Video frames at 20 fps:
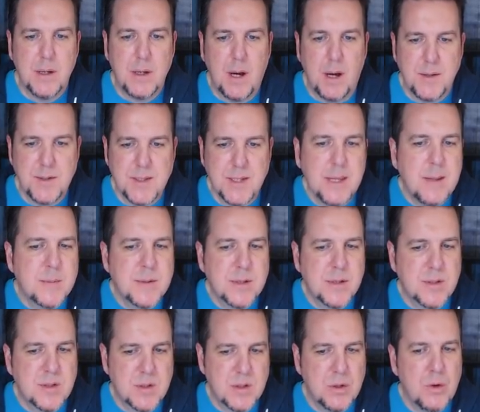Uh, seems to
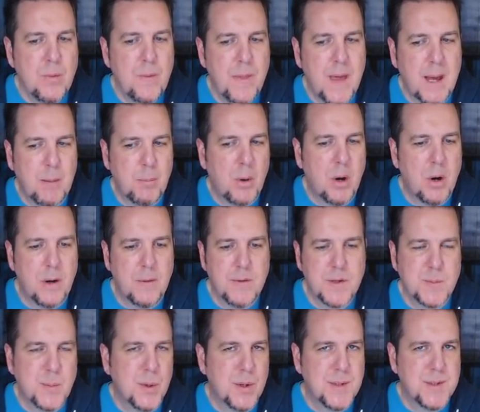suit that part of
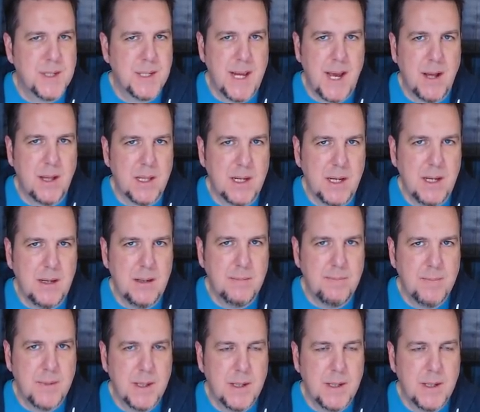his personality.